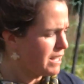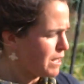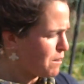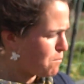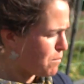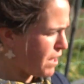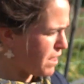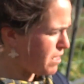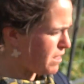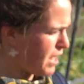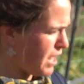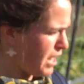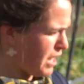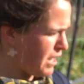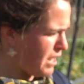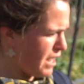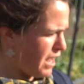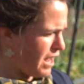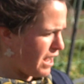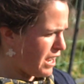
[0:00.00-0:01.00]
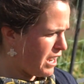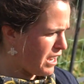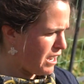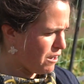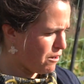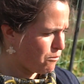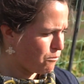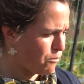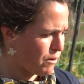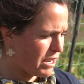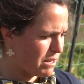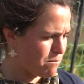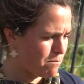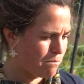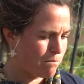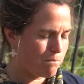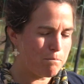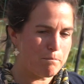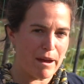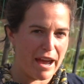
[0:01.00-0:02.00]
But then I went
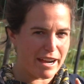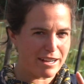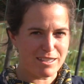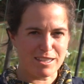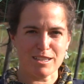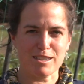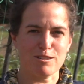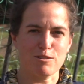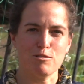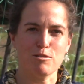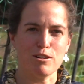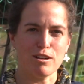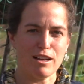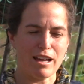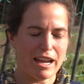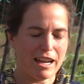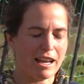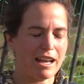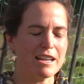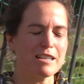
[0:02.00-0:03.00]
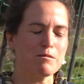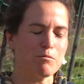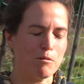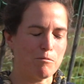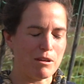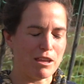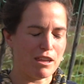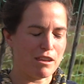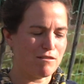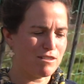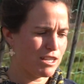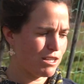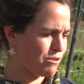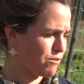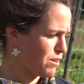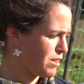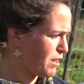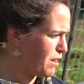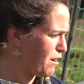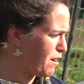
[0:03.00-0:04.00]
back to school, I guess, when we lived in
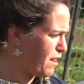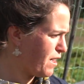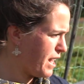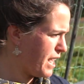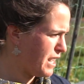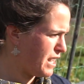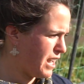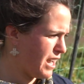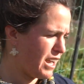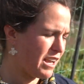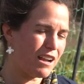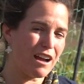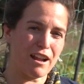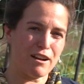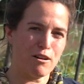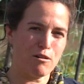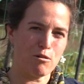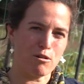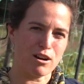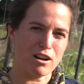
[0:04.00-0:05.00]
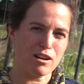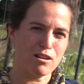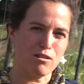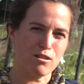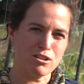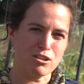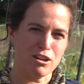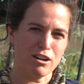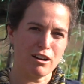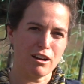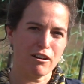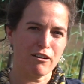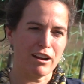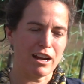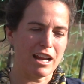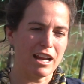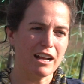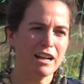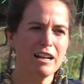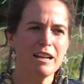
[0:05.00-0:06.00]
North Carolina, and got a horticulture
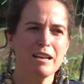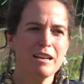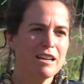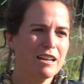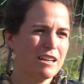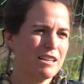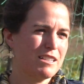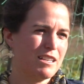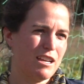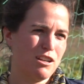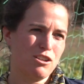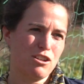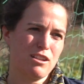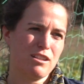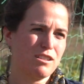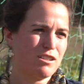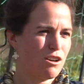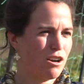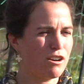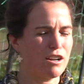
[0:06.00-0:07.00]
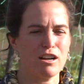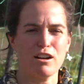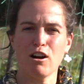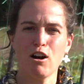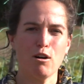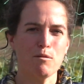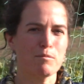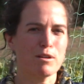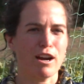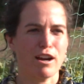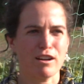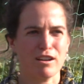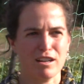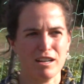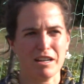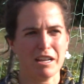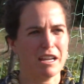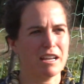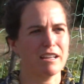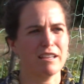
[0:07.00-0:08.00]
degree because I just started home
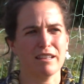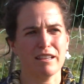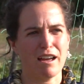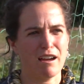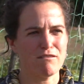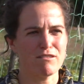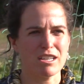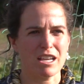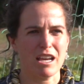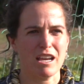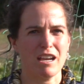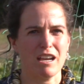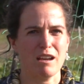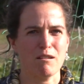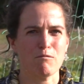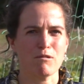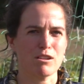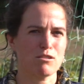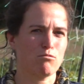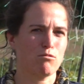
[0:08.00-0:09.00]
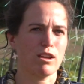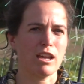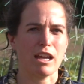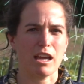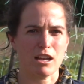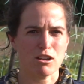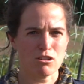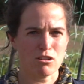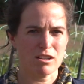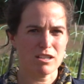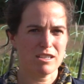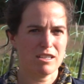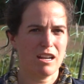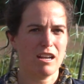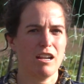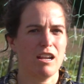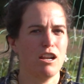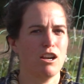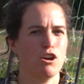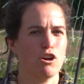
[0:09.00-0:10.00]
gardening and loved it and was really
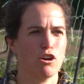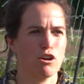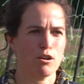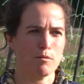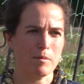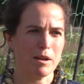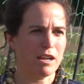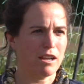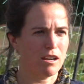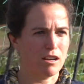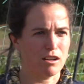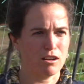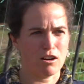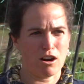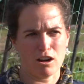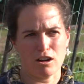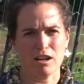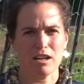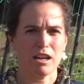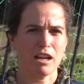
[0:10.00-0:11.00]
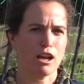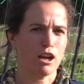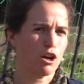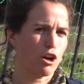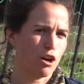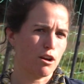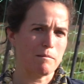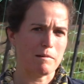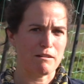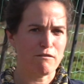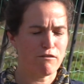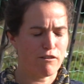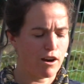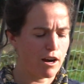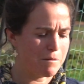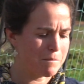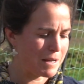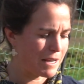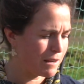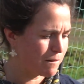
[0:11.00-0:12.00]
interested in urban gardening, urban
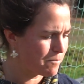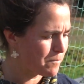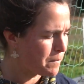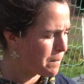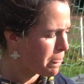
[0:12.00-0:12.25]
farming.